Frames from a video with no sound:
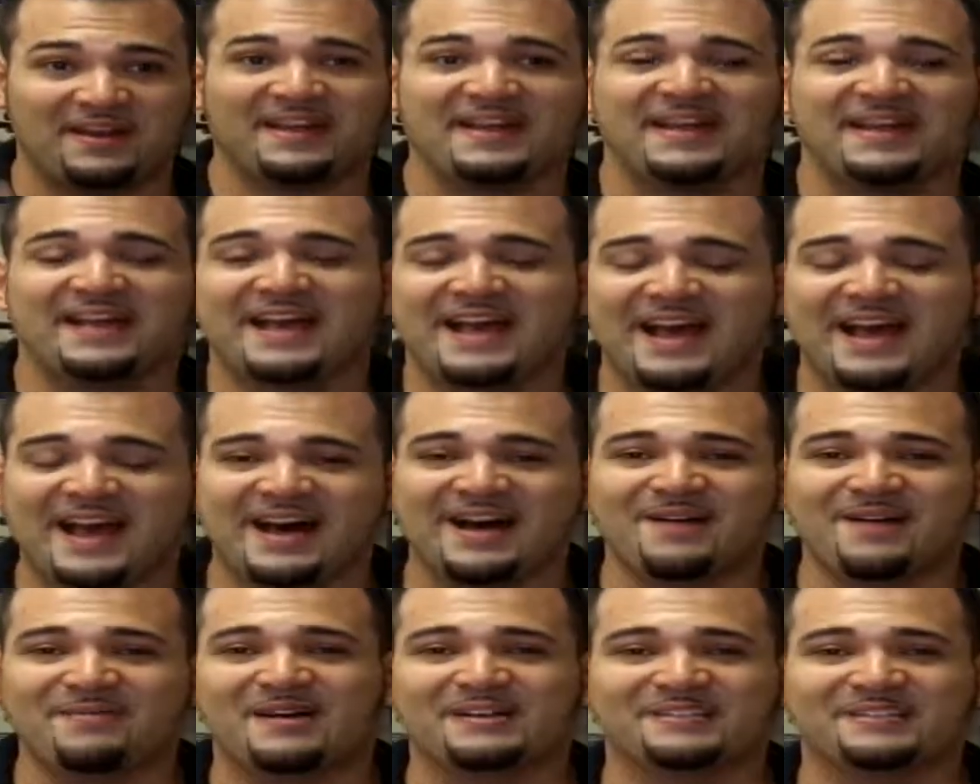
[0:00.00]
Um,
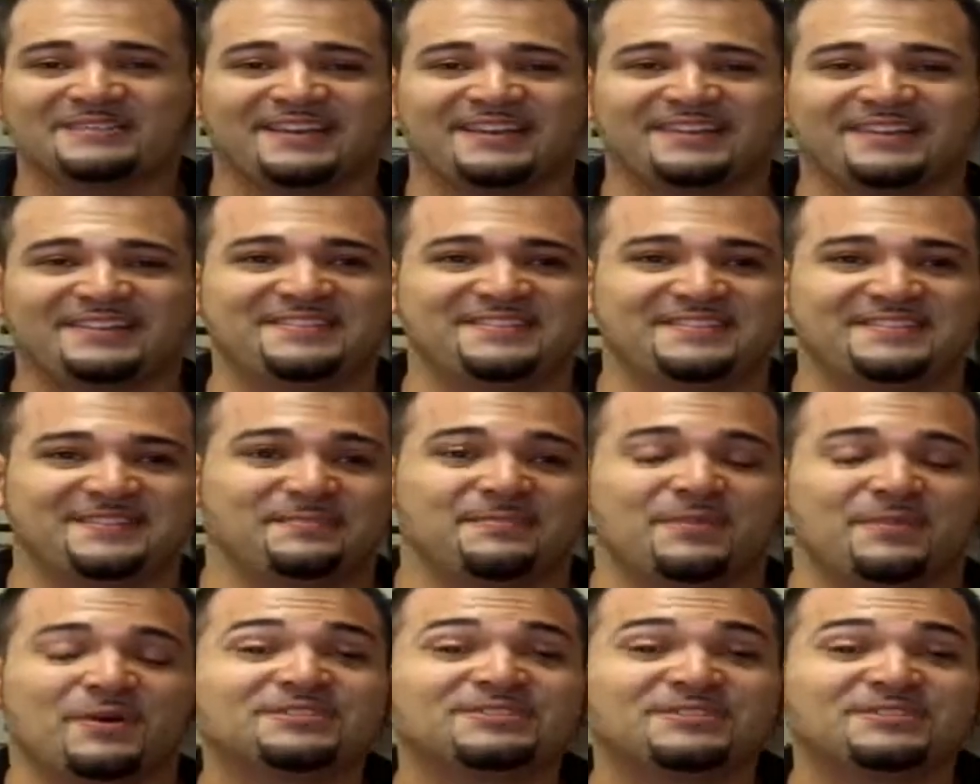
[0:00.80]
I'll tell you the
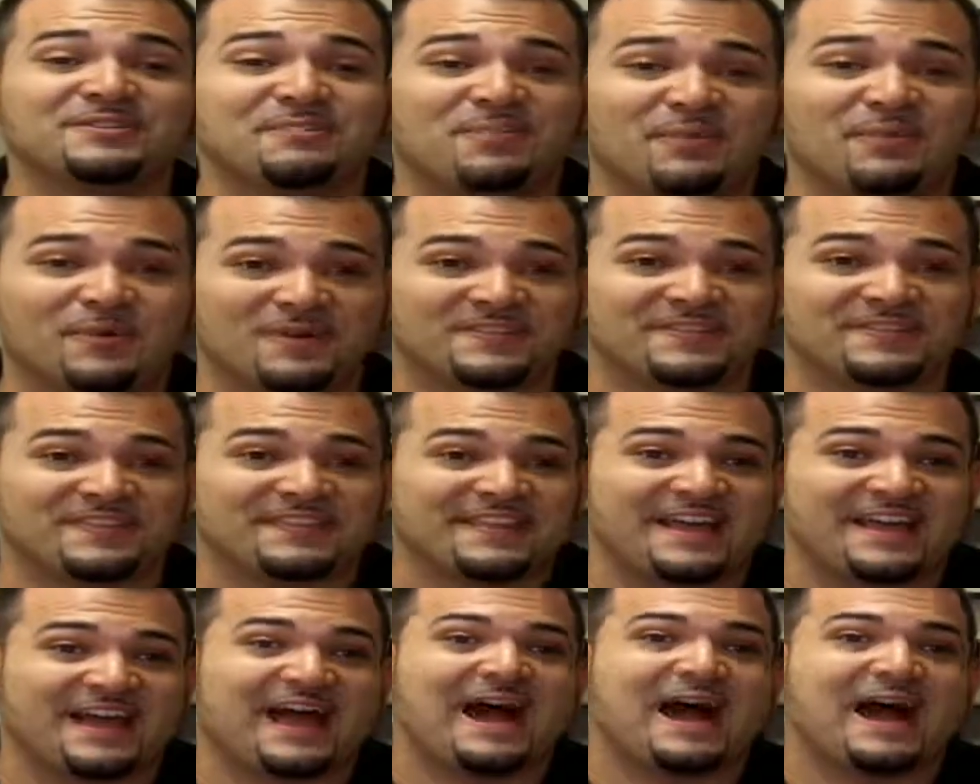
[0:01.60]
most important
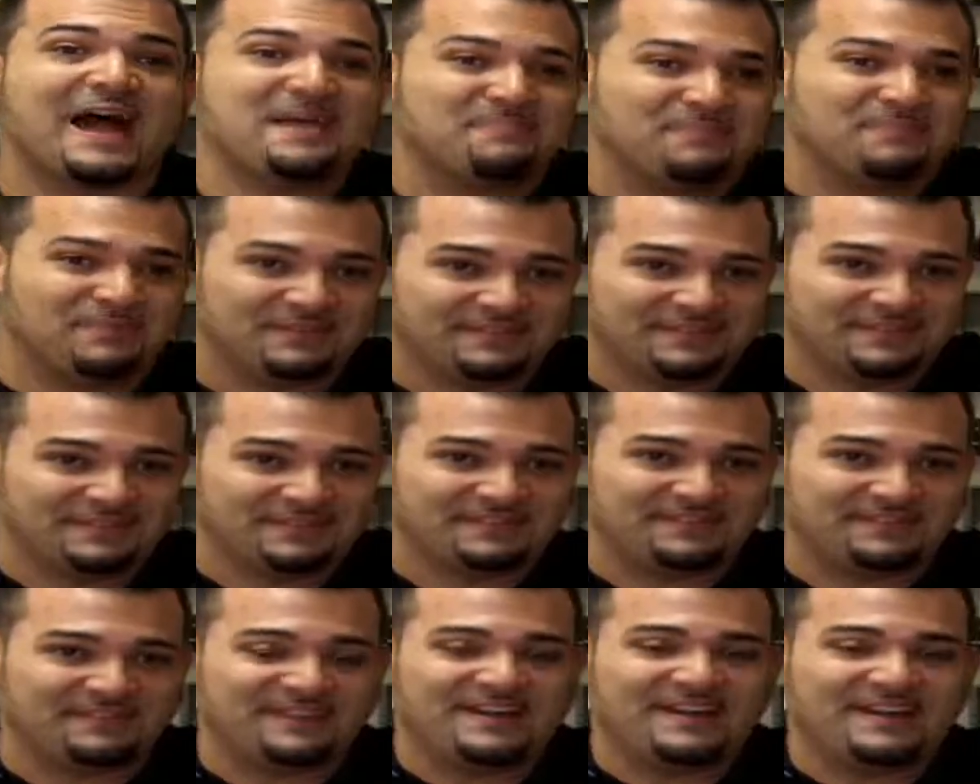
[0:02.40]
thing that I
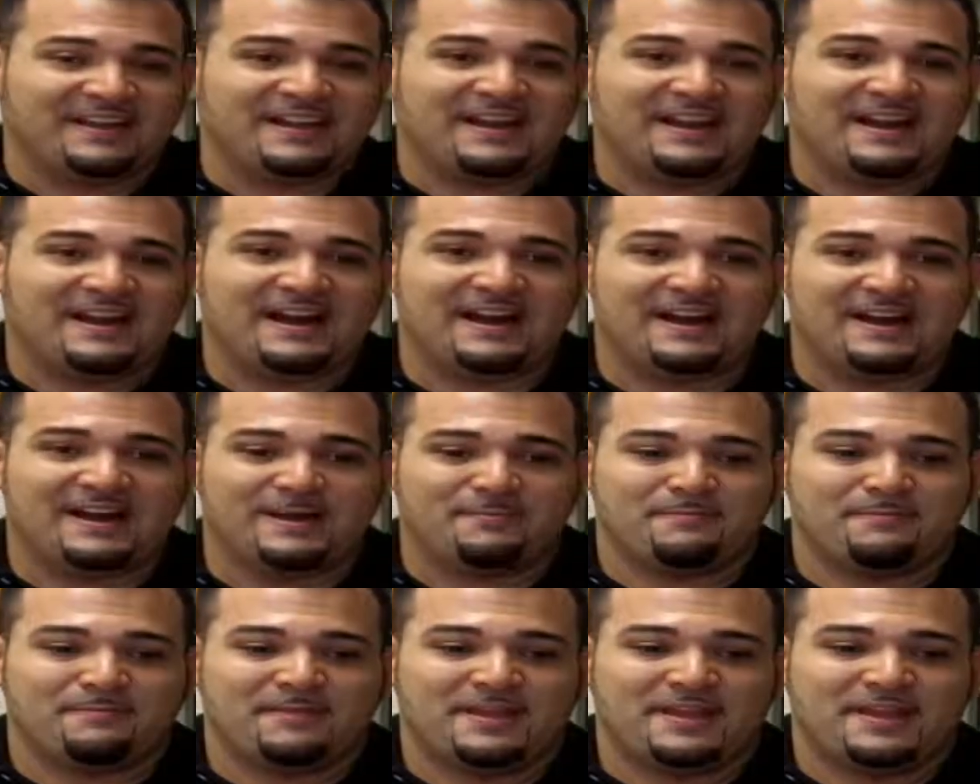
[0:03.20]
believe
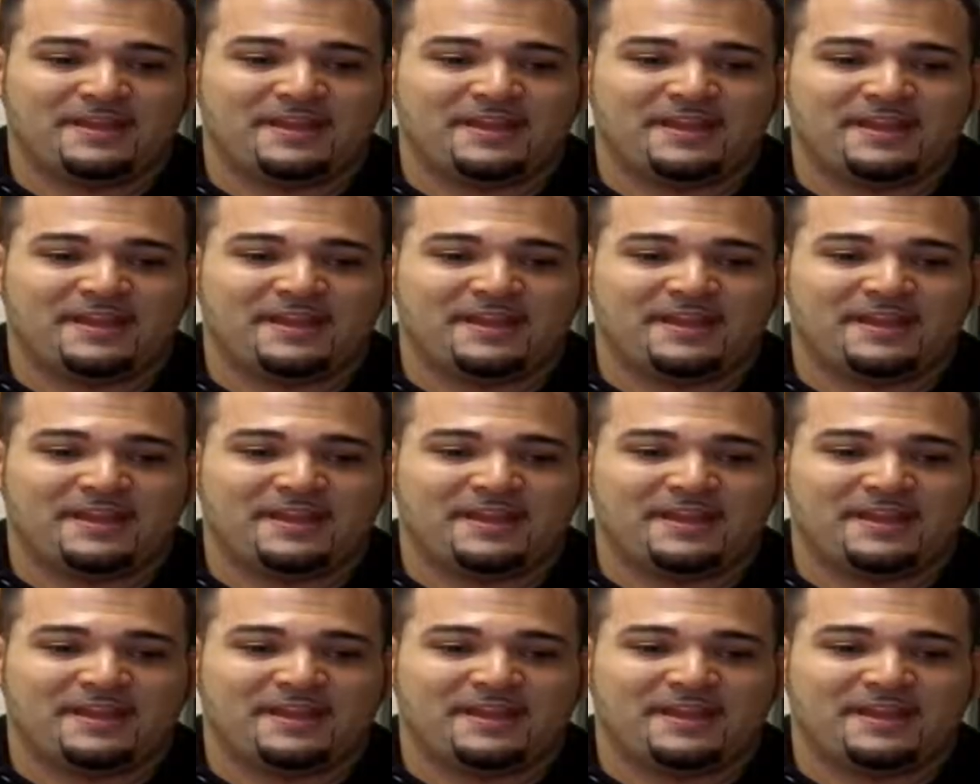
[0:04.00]
um,